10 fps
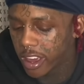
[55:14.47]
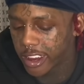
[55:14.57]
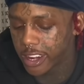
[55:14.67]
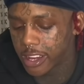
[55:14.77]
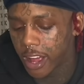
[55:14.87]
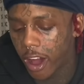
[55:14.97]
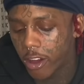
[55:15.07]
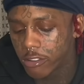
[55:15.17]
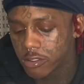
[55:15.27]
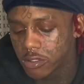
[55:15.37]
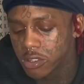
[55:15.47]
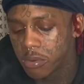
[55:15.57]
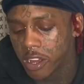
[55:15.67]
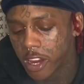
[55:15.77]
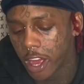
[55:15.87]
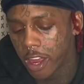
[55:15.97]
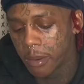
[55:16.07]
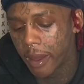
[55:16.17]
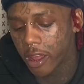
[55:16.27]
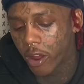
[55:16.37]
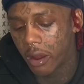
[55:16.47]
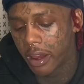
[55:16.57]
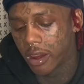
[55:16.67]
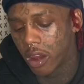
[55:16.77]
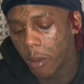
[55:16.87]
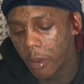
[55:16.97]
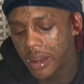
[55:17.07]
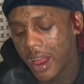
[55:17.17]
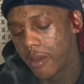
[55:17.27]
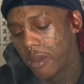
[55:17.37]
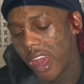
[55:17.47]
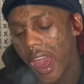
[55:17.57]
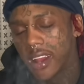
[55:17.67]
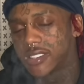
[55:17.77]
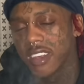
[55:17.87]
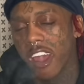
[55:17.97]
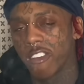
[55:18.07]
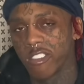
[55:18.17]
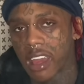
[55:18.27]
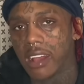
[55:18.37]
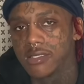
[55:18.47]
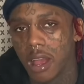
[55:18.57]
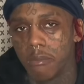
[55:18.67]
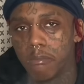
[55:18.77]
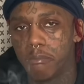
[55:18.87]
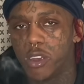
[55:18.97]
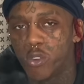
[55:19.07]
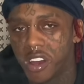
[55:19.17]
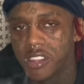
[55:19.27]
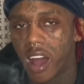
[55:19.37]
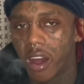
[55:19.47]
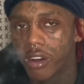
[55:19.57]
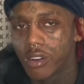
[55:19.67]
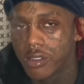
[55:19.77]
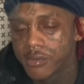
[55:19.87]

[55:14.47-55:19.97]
and a dog used be in the, in the backyard, and but they had a sign on the gate. Yeah, beware dog.